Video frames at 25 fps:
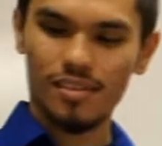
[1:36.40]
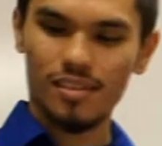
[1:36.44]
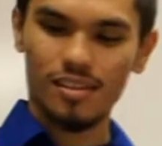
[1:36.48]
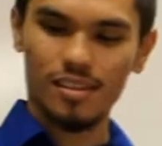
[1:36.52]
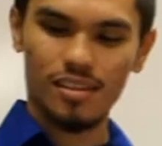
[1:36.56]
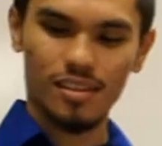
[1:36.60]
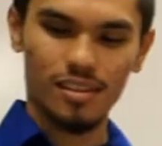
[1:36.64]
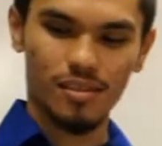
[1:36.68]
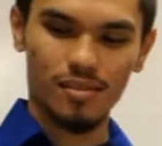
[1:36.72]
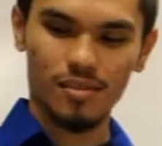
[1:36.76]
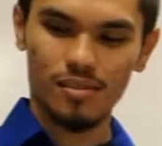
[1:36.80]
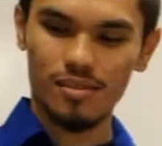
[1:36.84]

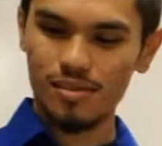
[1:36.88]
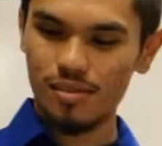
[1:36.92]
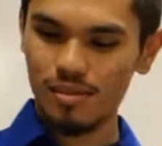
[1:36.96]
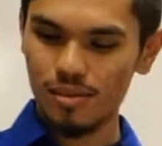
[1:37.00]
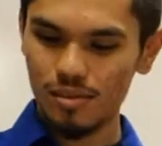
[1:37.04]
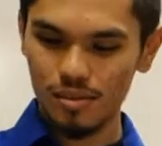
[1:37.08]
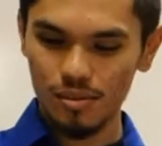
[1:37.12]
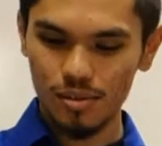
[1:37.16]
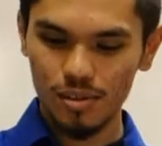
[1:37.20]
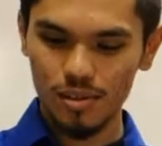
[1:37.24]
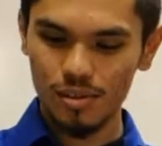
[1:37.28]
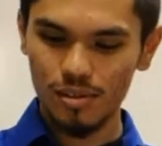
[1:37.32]
And
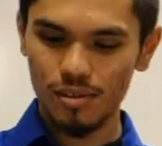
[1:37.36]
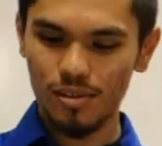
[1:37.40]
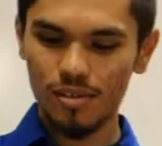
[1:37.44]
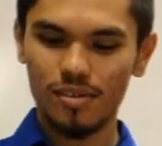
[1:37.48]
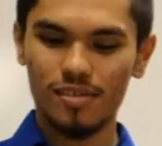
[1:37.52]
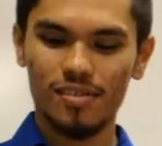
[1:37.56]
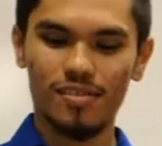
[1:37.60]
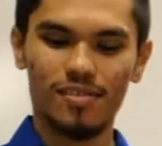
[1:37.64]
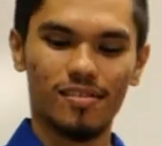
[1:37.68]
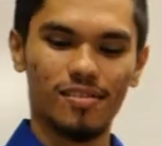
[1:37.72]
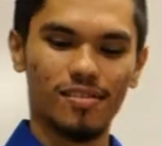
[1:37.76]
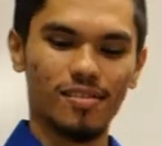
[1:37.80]
2
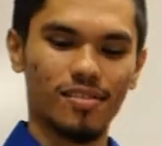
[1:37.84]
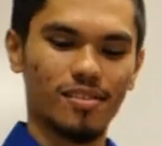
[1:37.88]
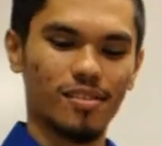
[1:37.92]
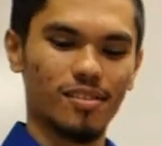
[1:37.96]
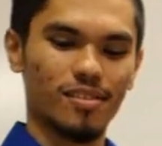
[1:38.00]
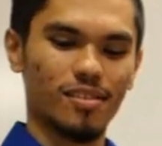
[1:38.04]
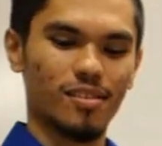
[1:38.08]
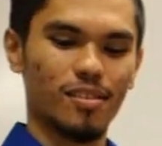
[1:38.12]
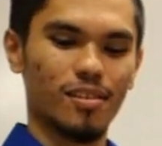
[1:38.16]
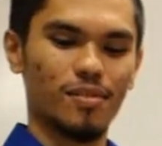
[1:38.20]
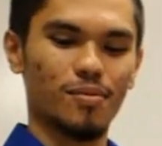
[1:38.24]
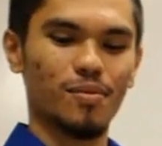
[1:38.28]
other
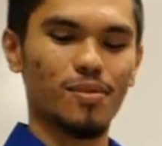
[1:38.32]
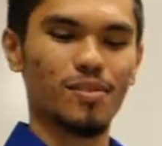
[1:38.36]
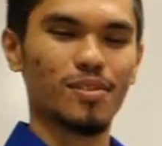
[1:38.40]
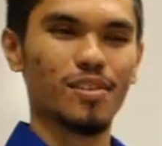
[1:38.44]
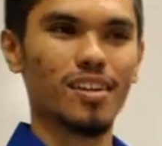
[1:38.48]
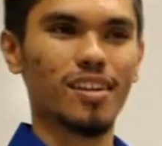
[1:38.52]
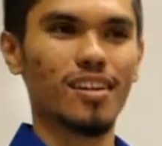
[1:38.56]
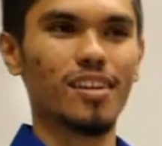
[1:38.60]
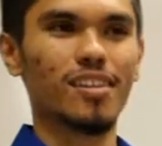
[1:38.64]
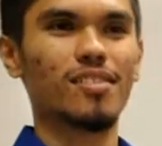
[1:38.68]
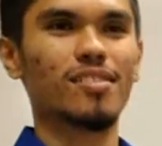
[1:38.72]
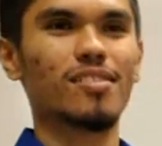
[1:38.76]
different
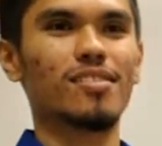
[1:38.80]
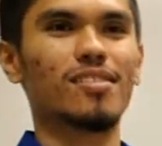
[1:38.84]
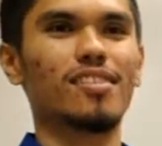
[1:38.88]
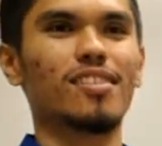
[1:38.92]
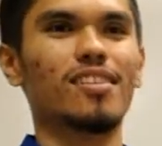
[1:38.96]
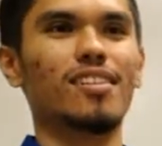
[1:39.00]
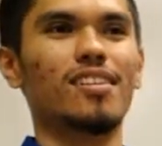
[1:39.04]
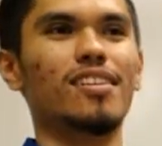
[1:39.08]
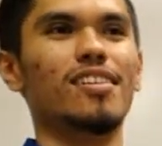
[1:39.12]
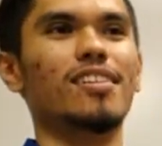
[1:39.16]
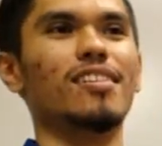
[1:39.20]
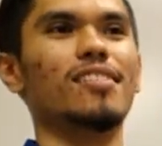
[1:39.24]
size
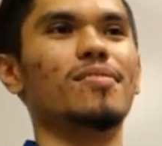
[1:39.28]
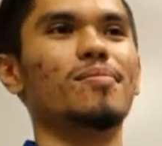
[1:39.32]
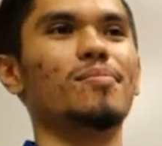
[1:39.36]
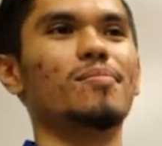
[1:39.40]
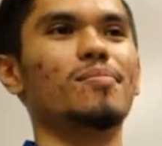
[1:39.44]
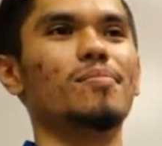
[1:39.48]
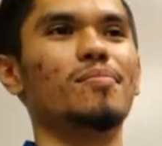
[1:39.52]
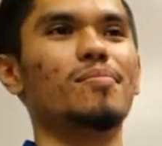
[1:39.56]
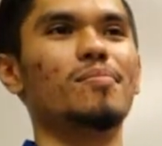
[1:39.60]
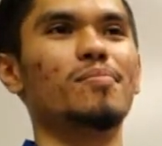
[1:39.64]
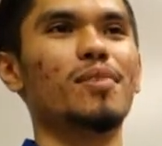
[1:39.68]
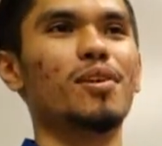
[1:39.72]

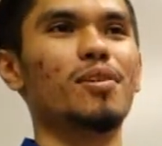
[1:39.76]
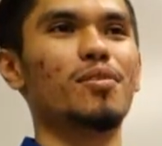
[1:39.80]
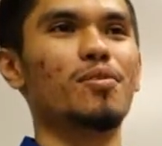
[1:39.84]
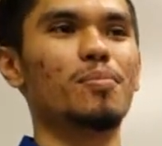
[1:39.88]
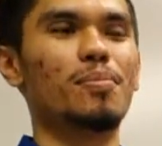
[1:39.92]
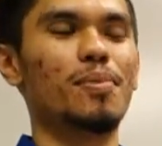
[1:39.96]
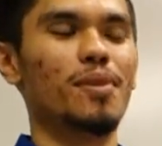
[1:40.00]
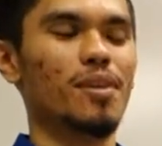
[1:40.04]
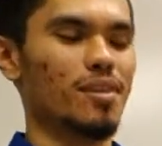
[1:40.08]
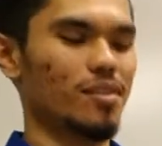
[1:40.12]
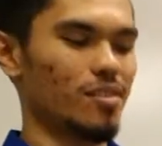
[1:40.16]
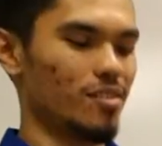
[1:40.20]
micro
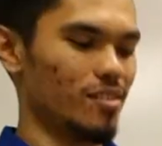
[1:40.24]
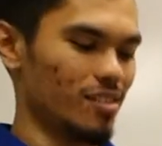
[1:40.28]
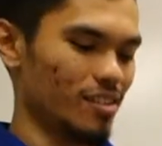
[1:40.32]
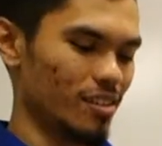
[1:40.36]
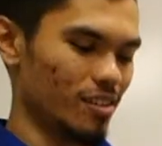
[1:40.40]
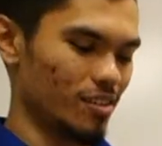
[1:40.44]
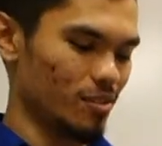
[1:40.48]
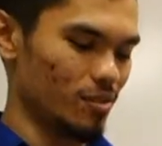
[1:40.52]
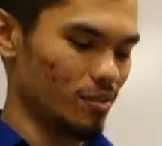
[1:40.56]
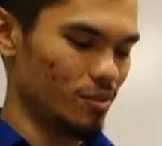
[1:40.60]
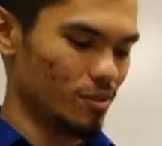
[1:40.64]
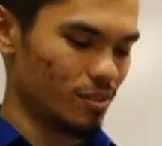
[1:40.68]
pens I
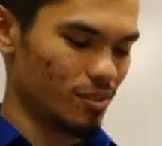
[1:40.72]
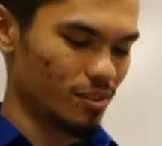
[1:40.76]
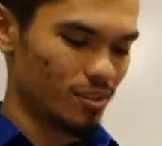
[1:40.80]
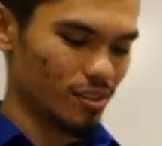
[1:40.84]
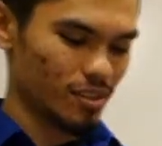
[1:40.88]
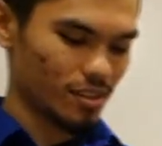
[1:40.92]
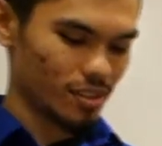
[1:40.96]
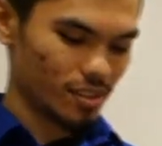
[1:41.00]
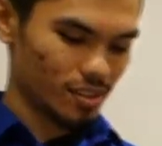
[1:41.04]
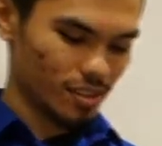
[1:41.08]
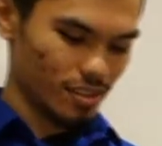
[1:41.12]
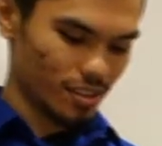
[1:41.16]
use.
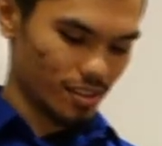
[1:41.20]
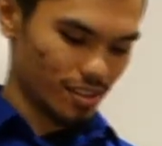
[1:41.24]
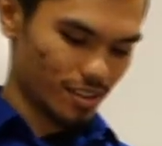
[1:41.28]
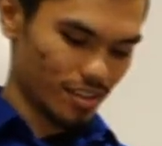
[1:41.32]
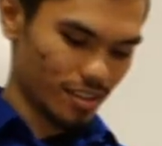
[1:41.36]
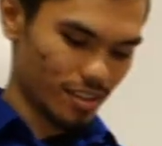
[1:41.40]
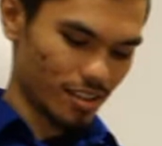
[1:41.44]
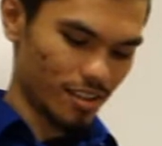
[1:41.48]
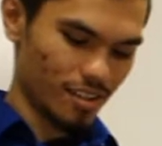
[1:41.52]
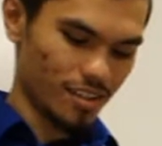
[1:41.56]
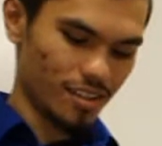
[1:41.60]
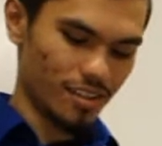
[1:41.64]

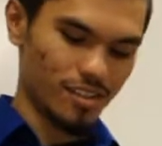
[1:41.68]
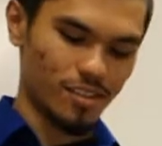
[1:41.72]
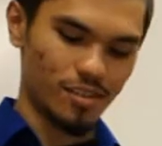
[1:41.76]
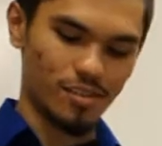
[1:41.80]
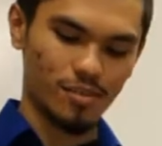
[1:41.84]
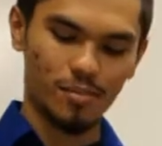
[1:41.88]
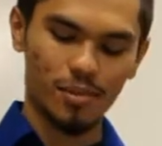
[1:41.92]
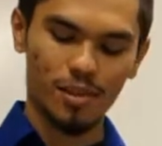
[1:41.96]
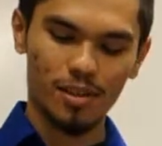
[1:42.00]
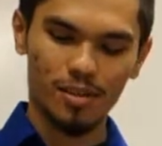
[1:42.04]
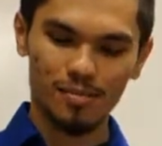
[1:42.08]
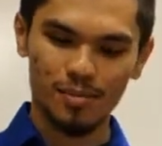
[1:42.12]
And this
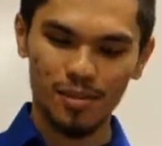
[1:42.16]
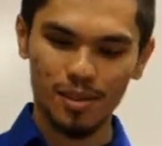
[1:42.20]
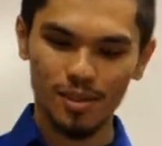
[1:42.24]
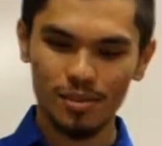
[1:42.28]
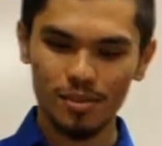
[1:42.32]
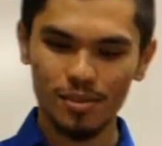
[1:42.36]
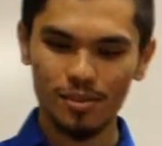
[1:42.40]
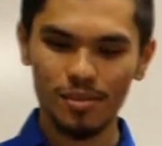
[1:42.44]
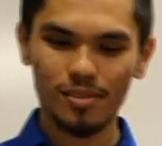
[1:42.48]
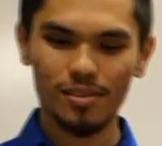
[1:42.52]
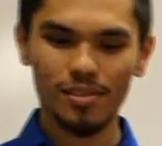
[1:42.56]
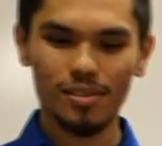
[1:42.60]
is my
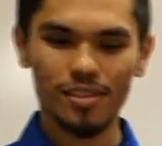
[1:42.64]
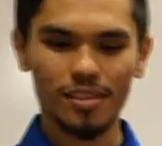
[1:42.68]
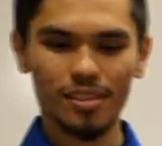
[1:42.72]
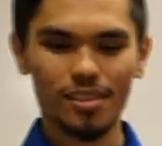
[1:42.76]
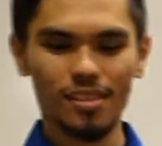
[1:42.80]
pencil.